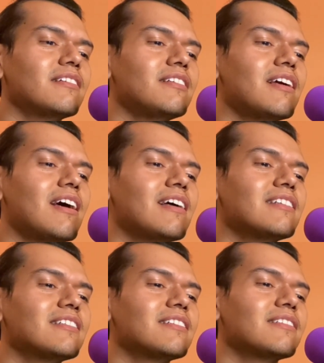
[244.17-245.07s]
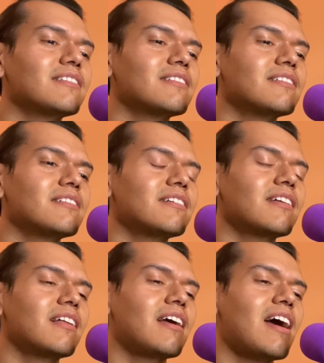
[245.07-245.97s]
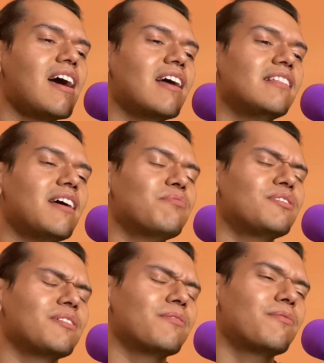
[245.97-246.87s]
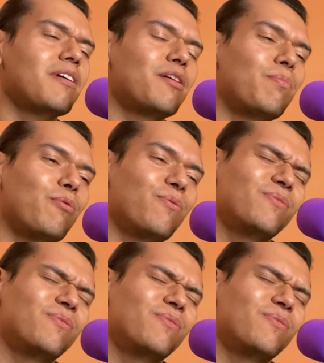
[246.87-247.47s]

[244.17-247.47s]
Yes. God, that was incredible.